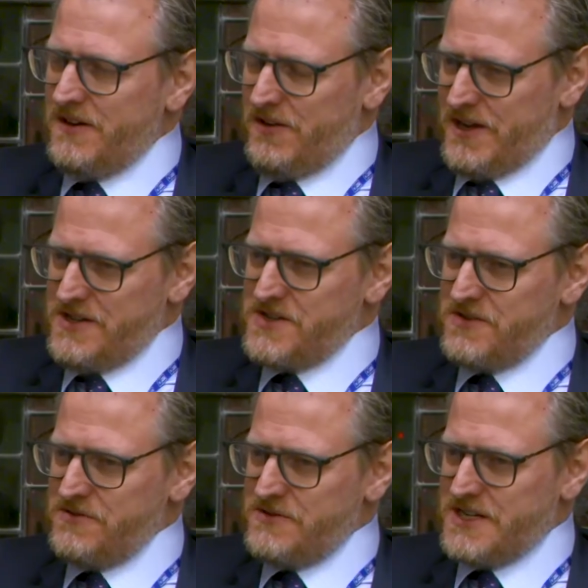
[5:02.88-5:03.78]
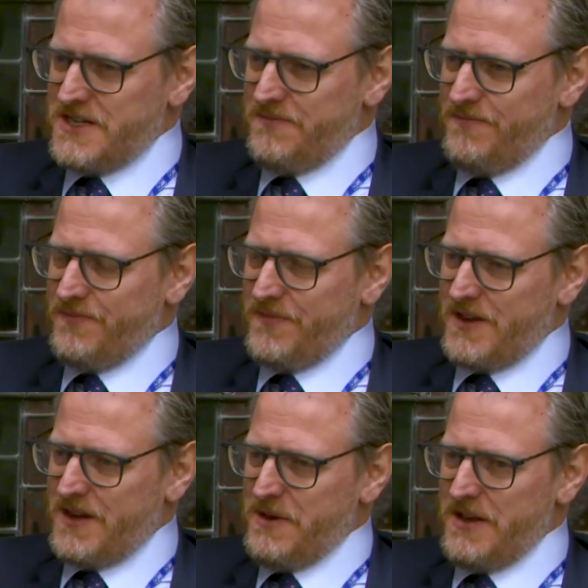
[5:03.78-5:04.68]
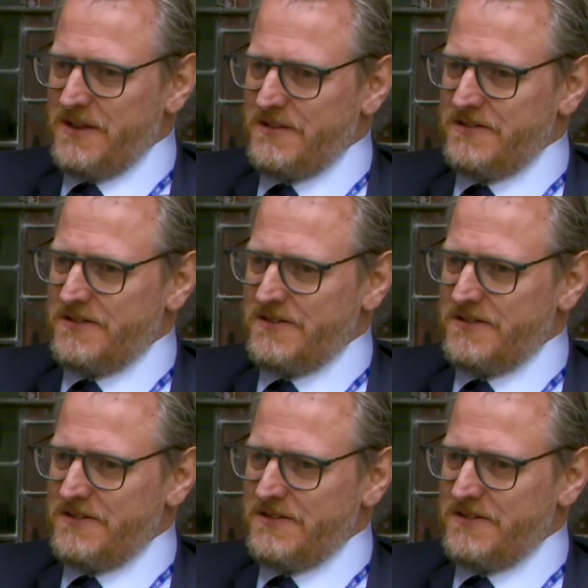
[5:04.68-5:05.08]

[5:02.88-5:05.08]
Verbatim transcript: Okay, so um, I mean,